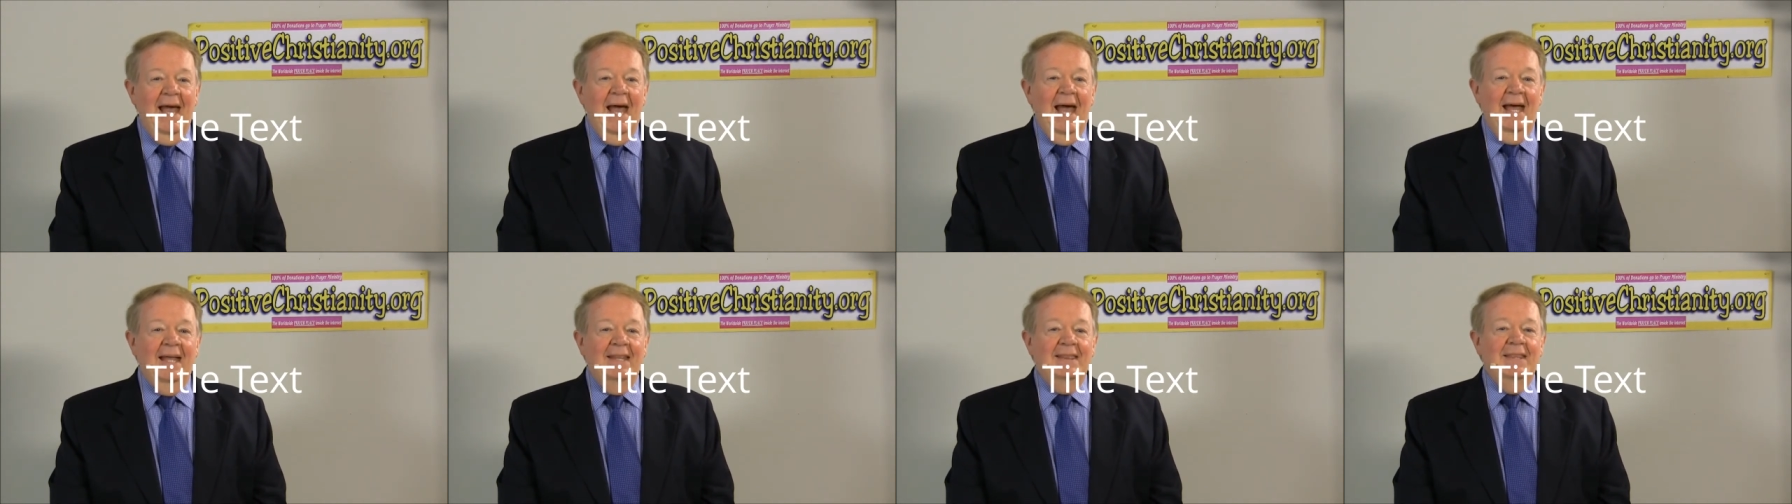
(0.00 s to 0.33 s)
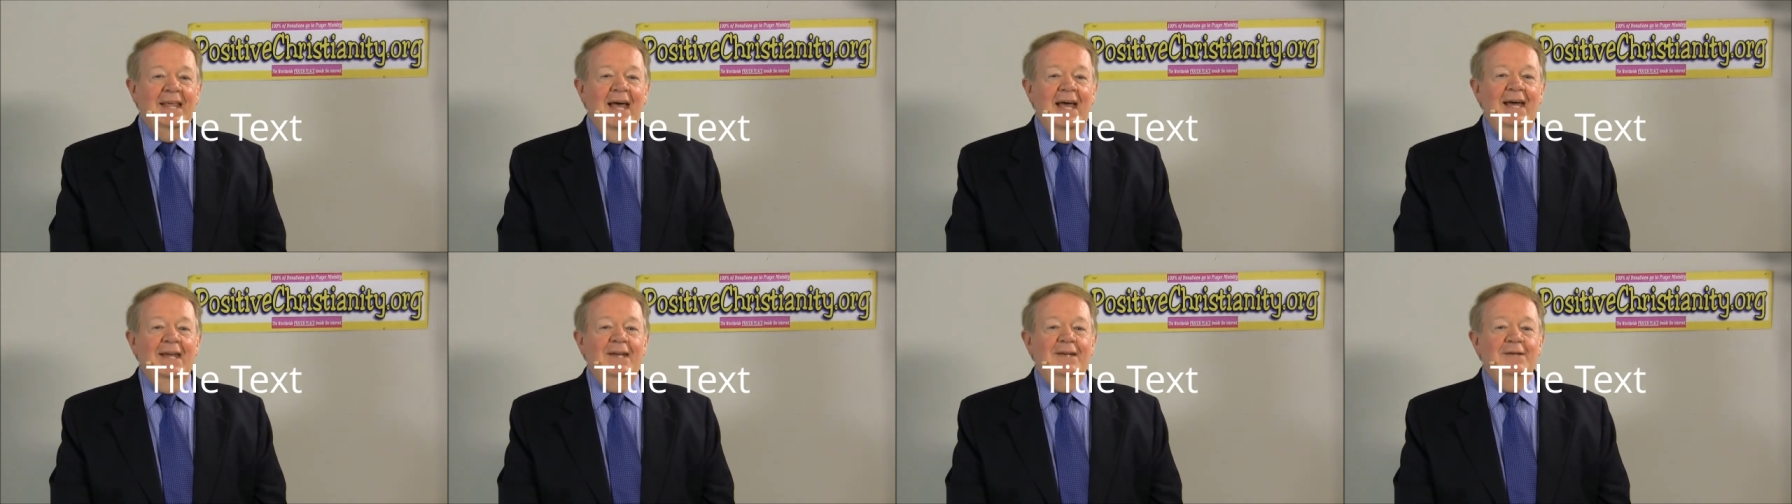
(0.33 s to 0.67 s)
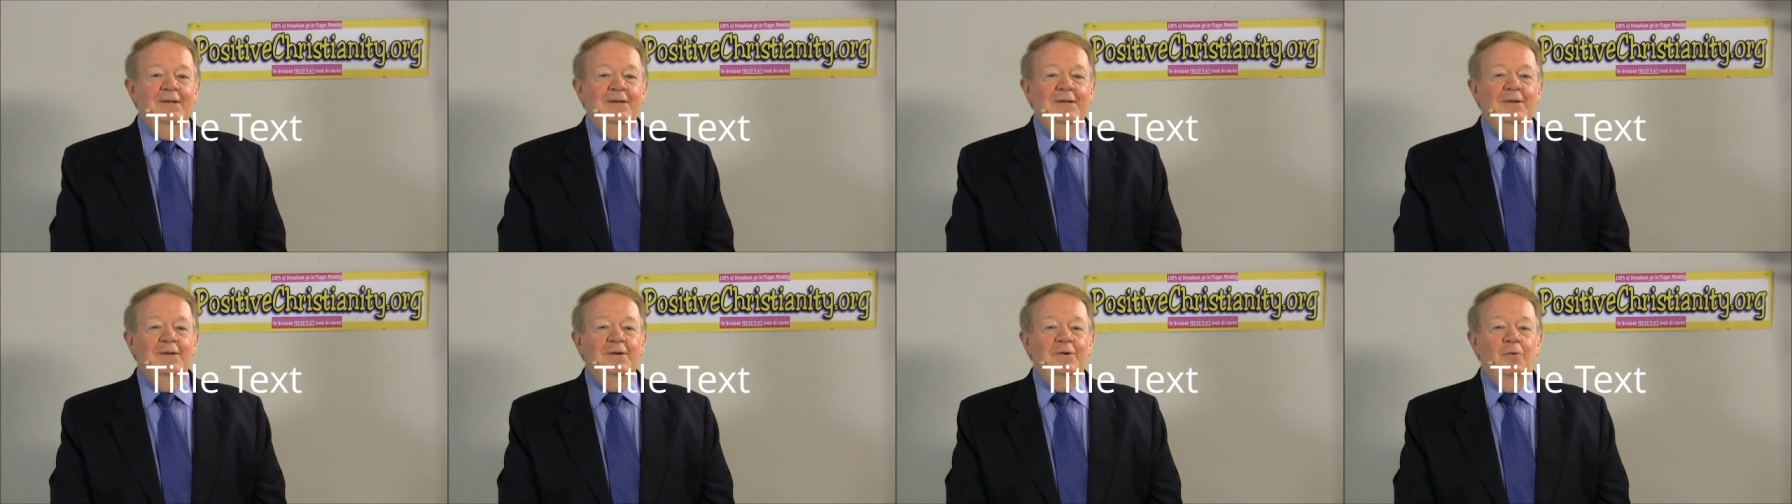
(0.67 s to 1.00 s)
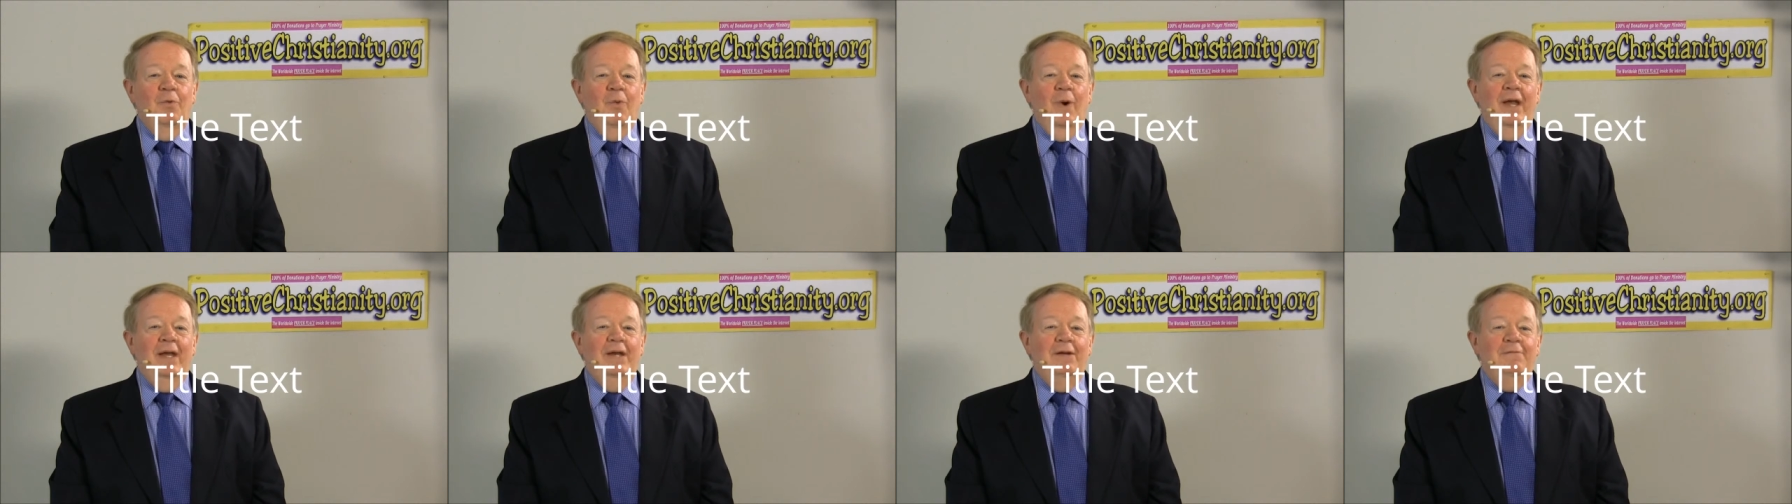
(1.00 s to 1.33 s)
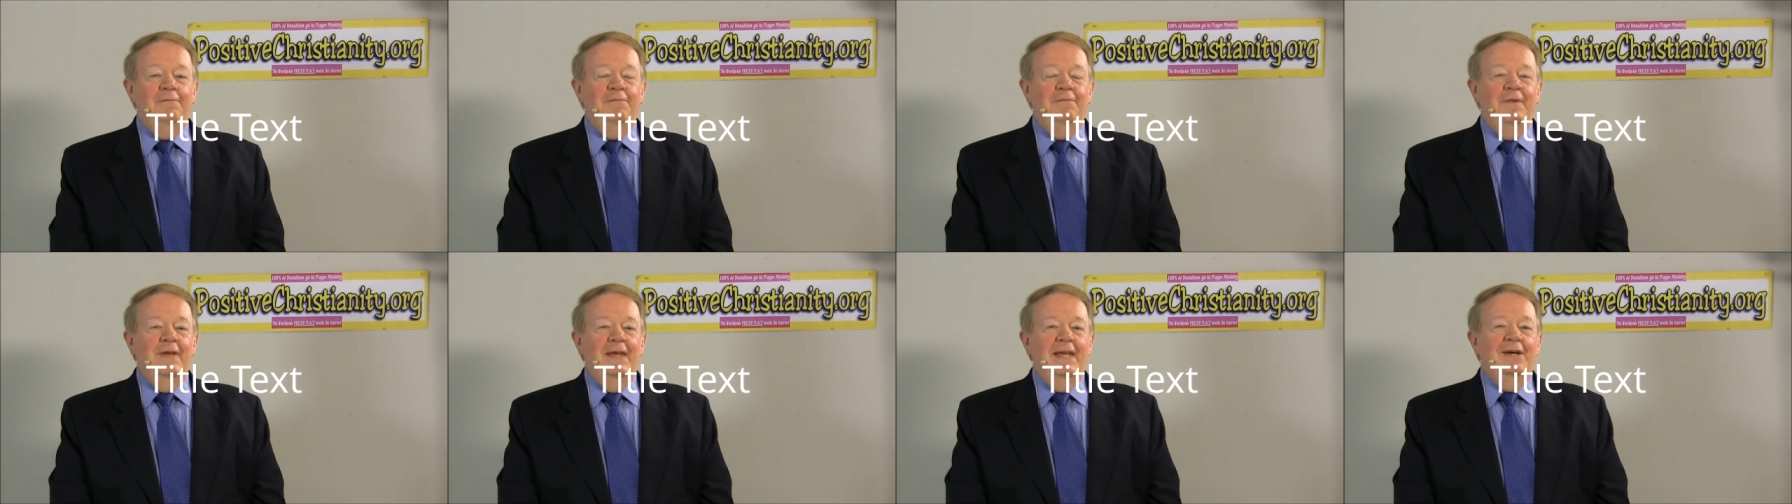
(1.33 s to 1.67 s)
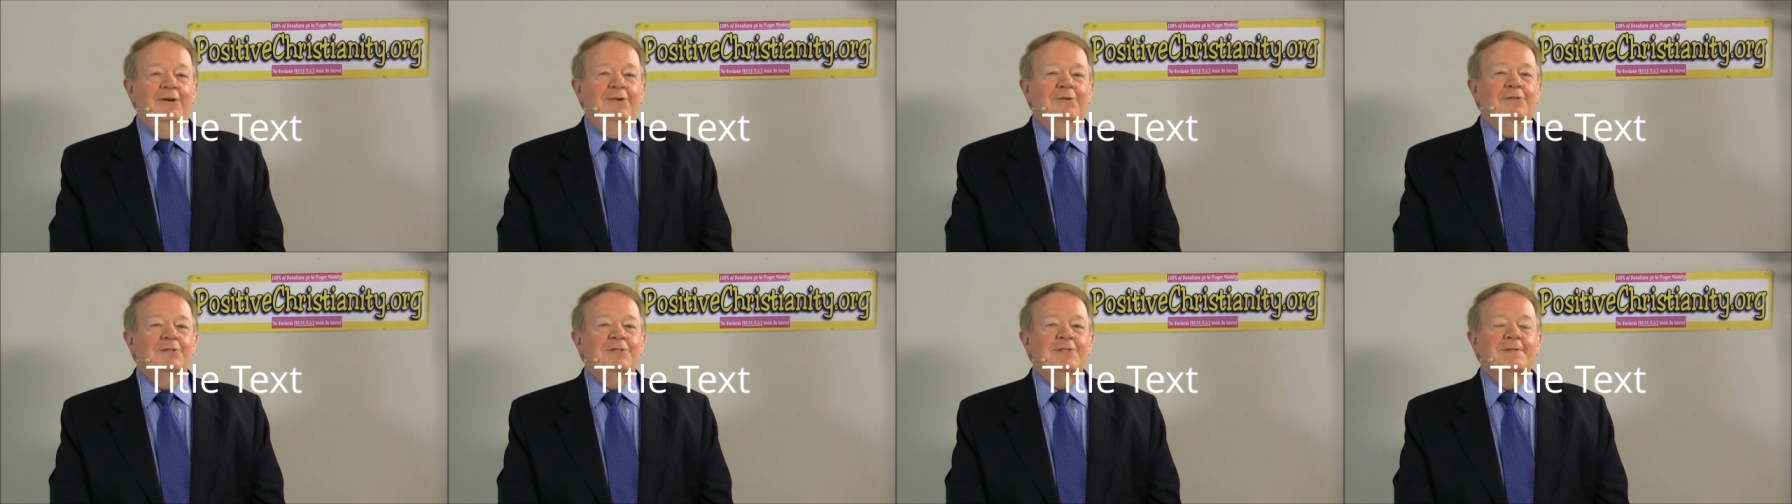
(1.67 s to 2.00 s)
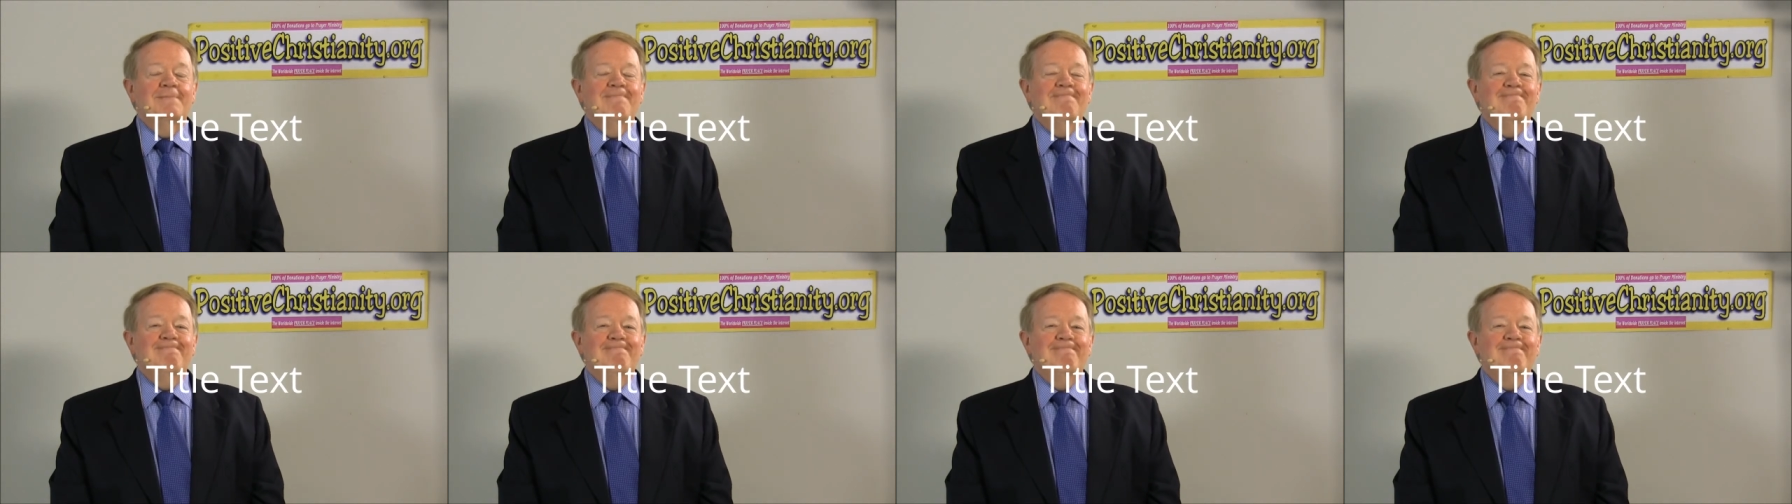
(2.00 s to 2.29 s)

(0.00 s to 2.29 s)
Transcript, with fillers: And then when it feels